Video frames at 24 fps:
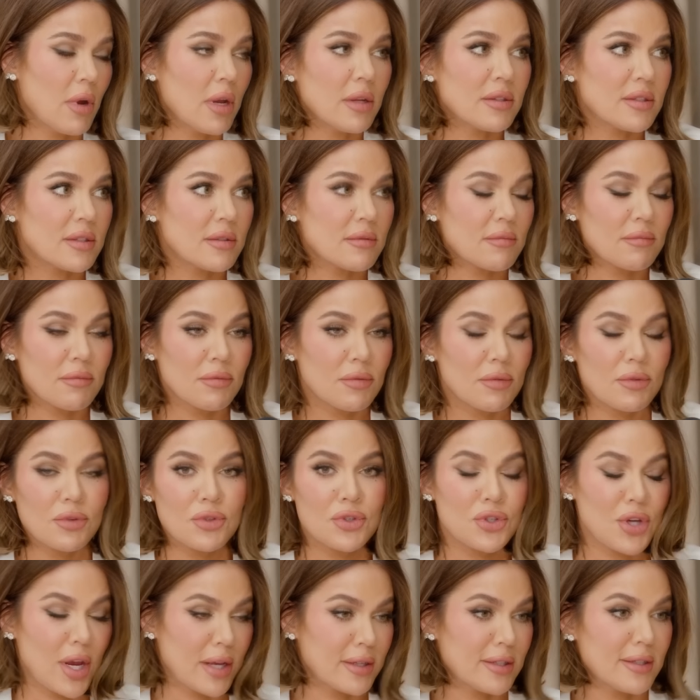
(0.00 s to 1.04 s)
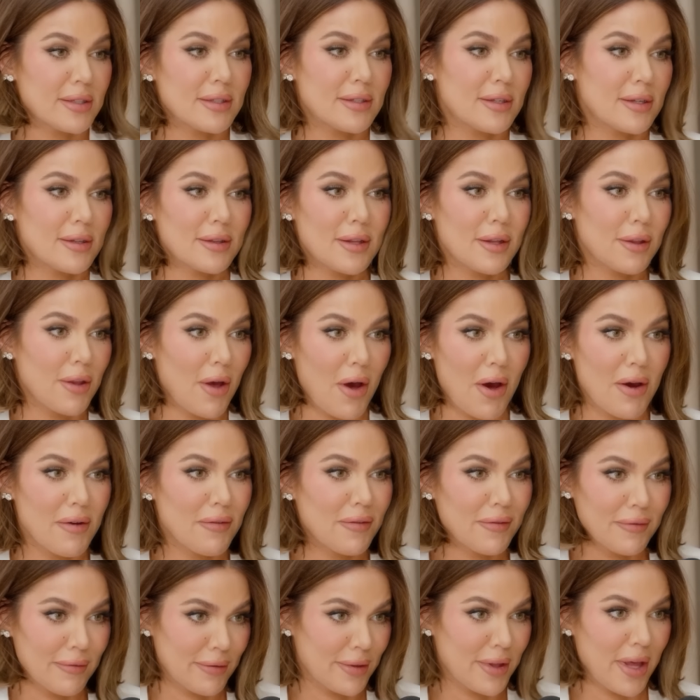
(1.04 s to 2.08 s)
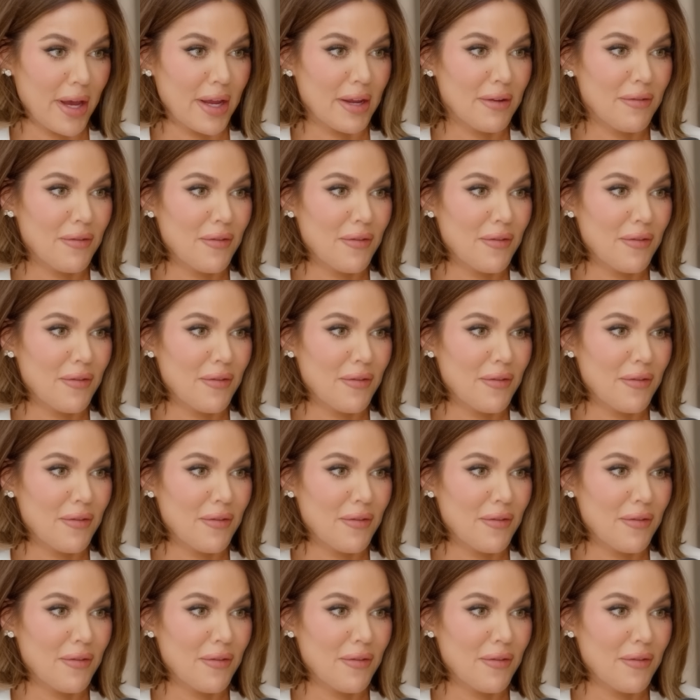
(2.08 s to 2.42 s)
It's just the law of life.